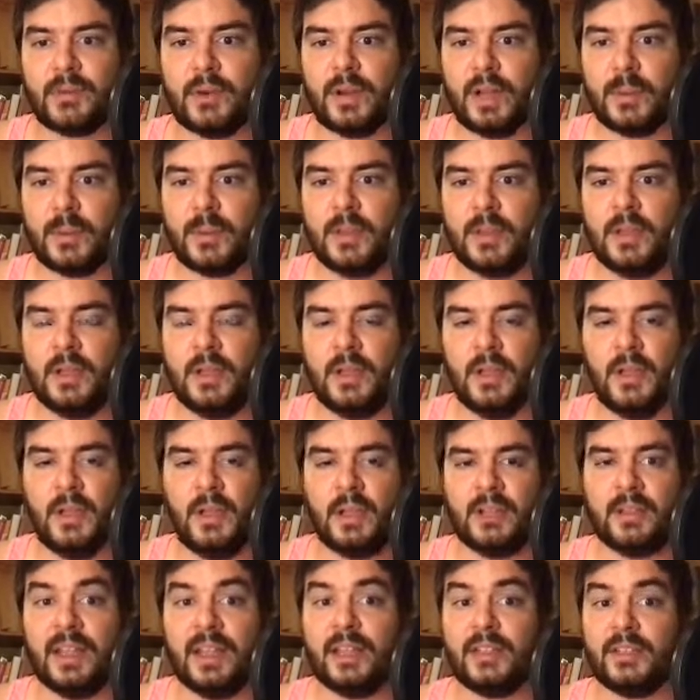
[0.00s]
up
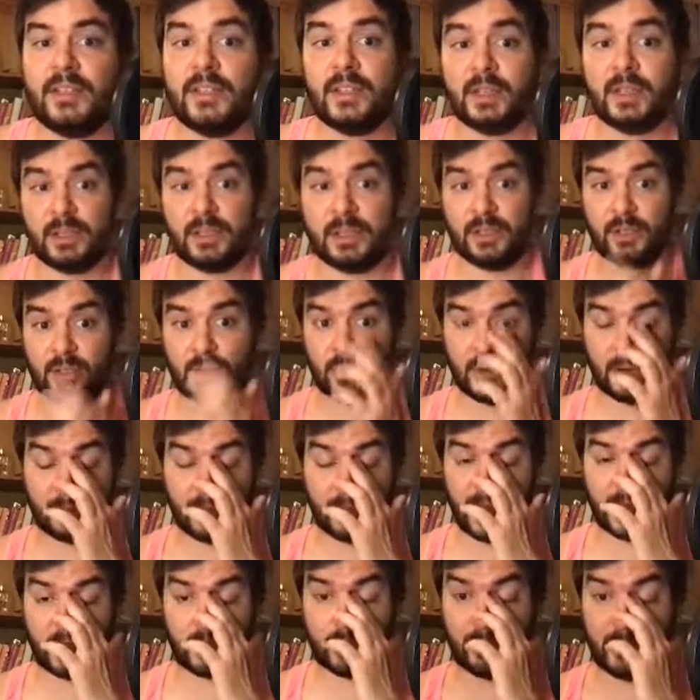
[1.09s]
that here, then you
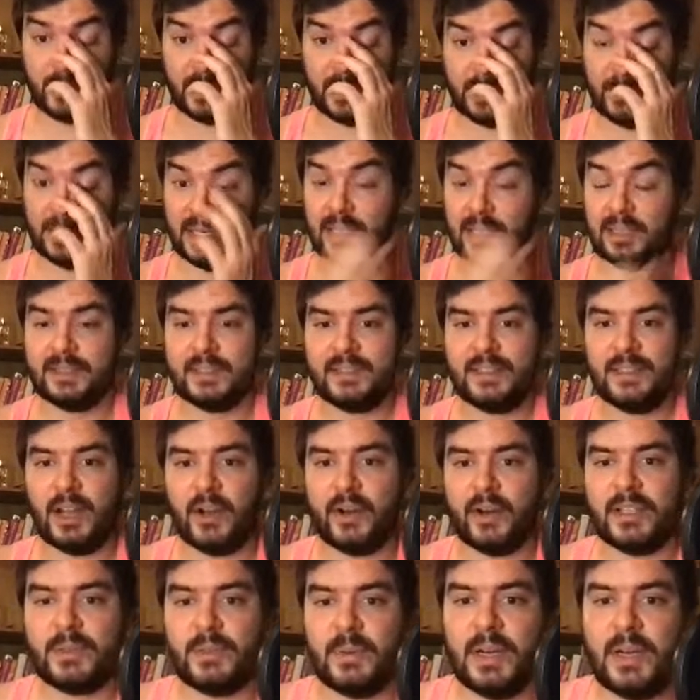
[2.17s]
might Im immediately see how
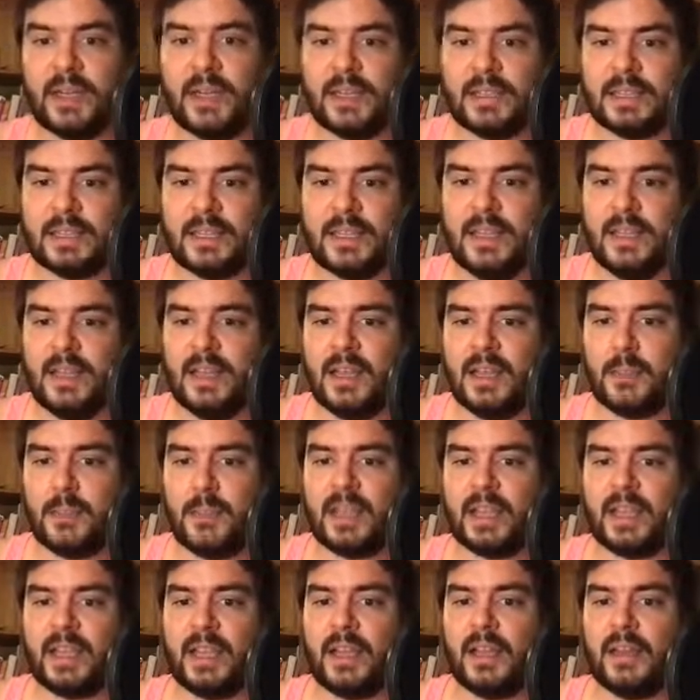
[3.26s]
this relates. But
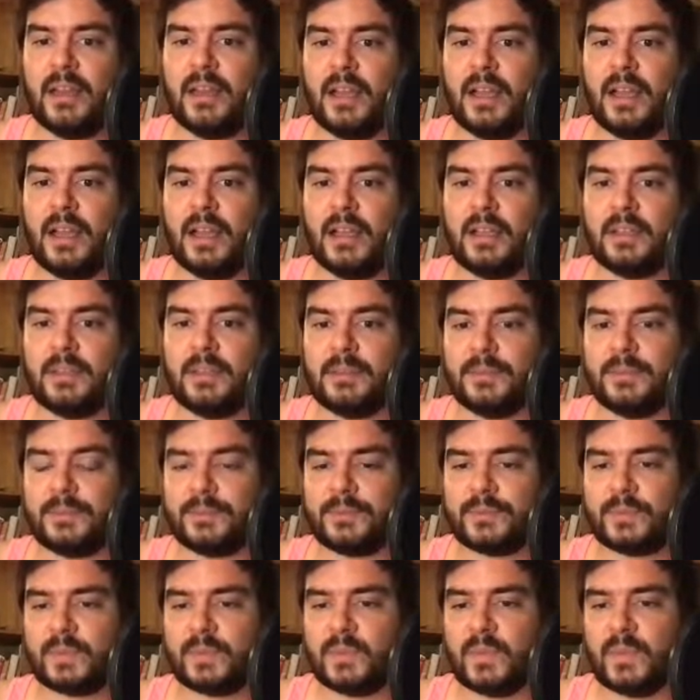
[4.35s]
again, uh,
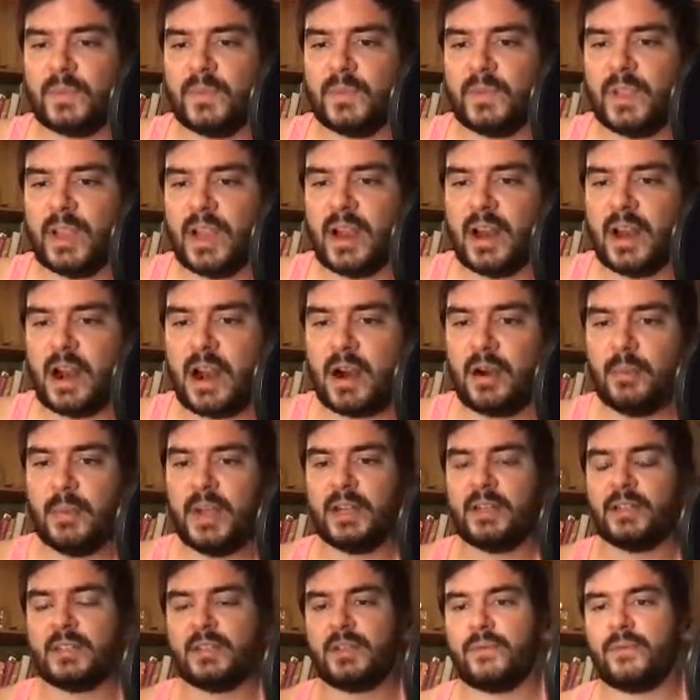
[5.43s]
there are
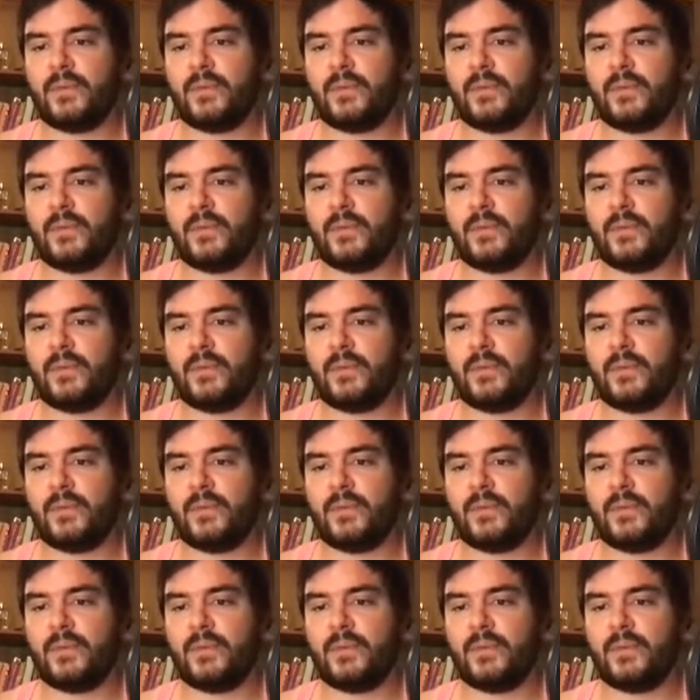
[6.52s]
methods of